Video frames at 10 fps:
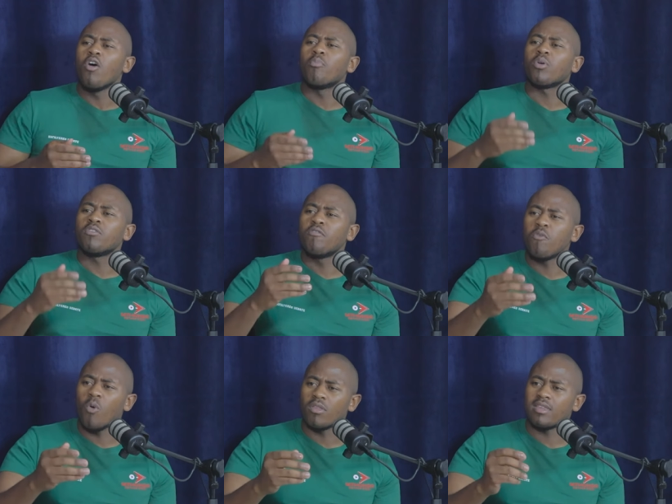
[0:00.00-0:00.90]
brought
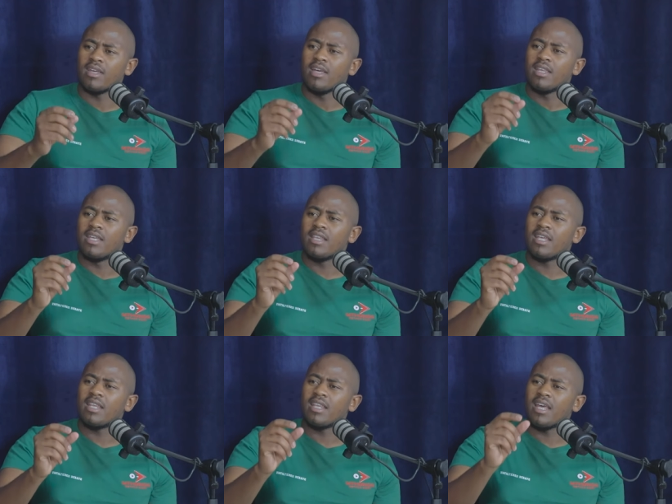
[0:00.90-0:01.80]
forth the, the,
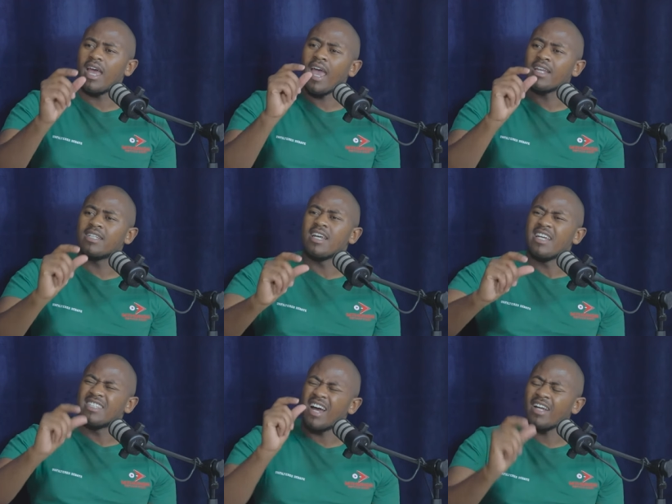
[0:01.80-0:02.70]
the, the and
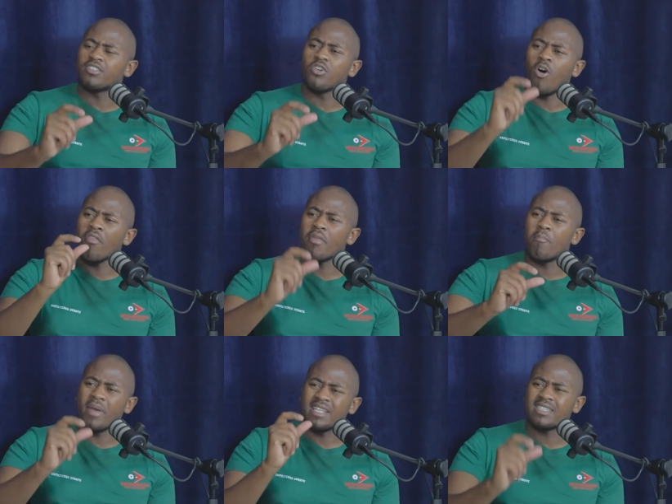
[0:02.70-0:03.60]
touched on the
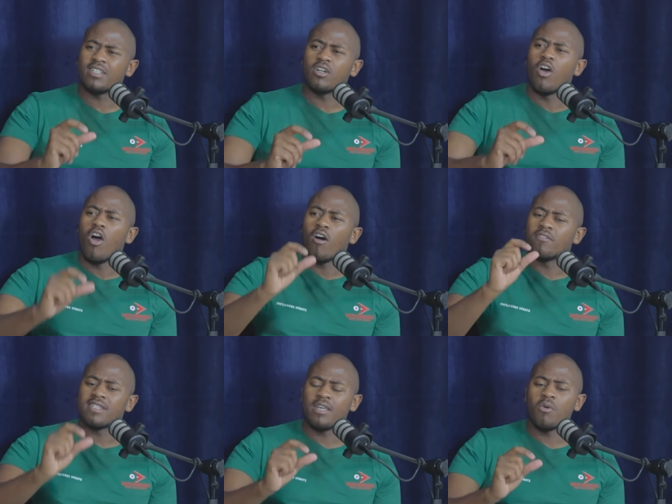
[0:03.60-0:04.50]
basic of
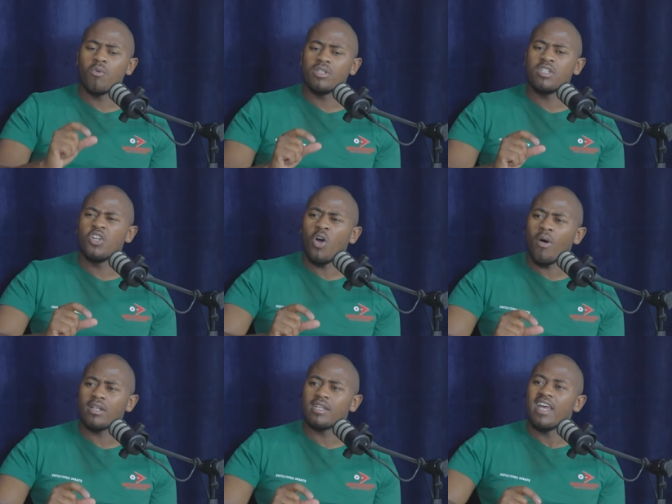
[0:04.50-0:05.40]
saying, what, you know
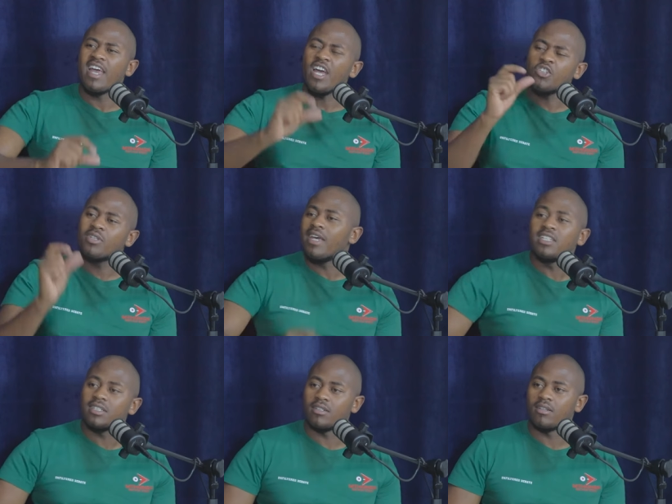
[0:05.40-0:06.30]
what,
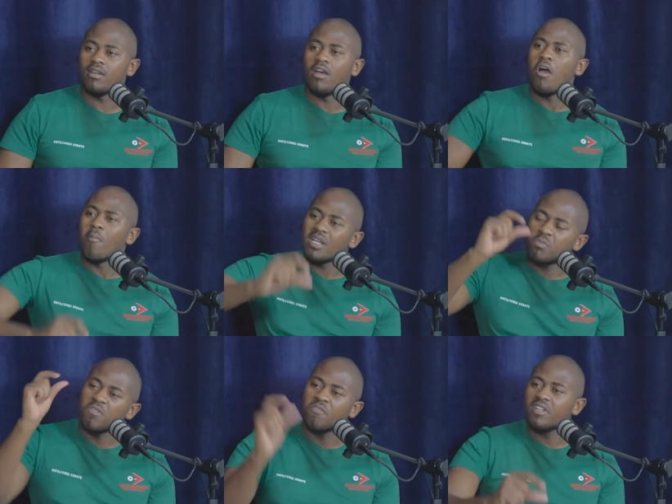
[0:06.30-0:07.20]
education must
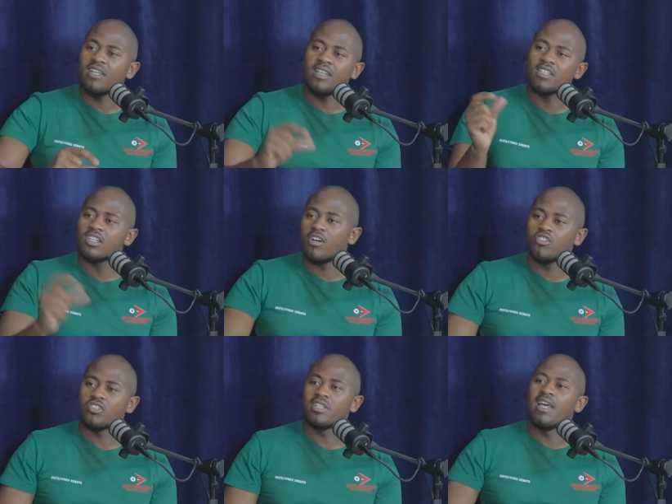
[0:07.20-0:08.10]
be free in this
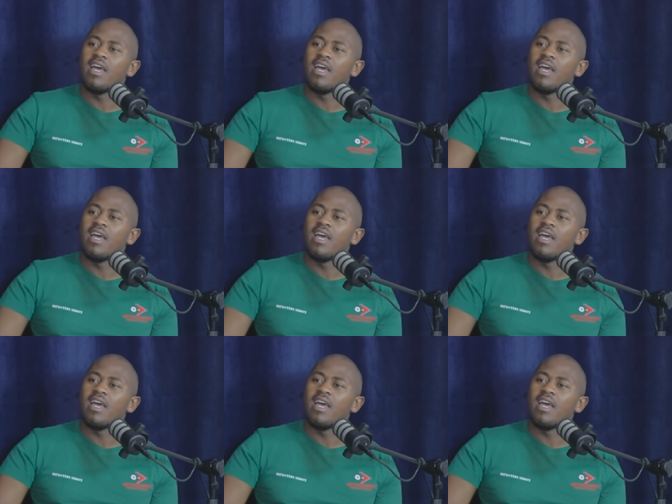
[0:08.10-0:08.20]
country.